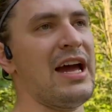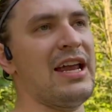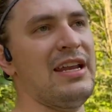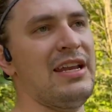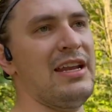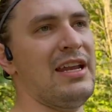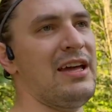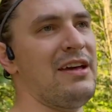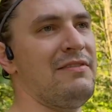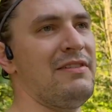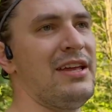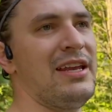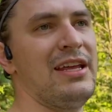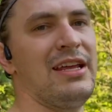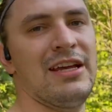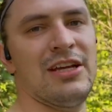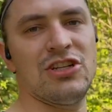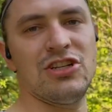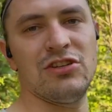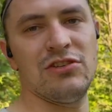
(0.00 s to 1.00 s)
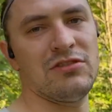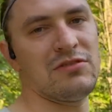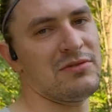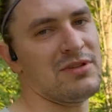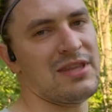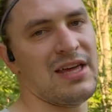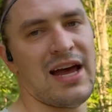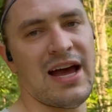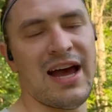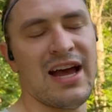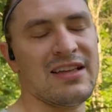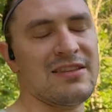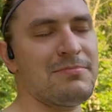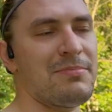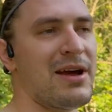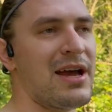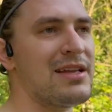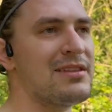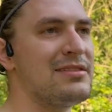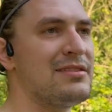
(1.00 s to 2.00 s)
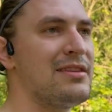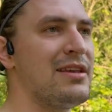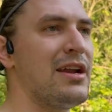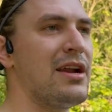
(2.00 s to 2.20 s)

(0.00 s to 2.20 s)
I didn't have any issues with the hot spots